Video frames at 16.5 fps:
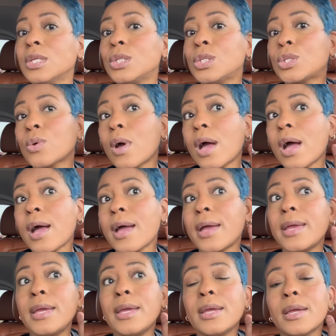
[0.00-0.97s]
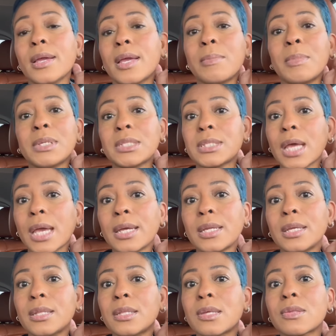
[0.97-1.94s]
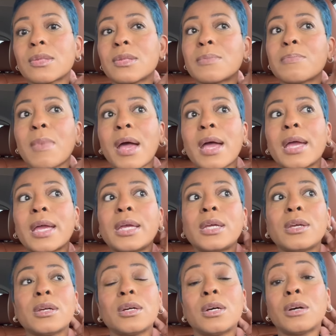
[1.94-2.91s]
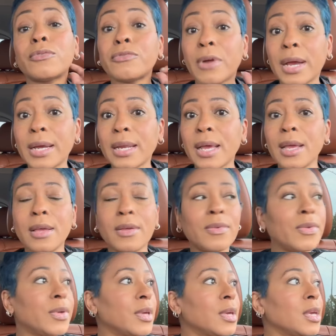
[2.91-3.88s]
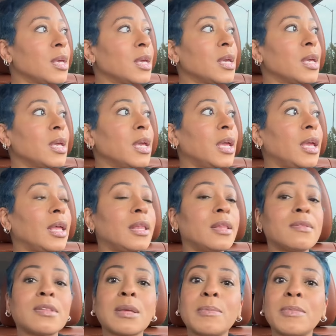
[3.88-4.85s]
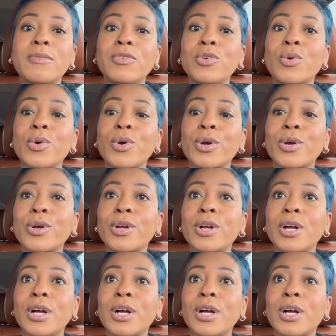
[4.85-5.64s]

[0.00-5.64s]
So I am excited. This is my Friday, and some of your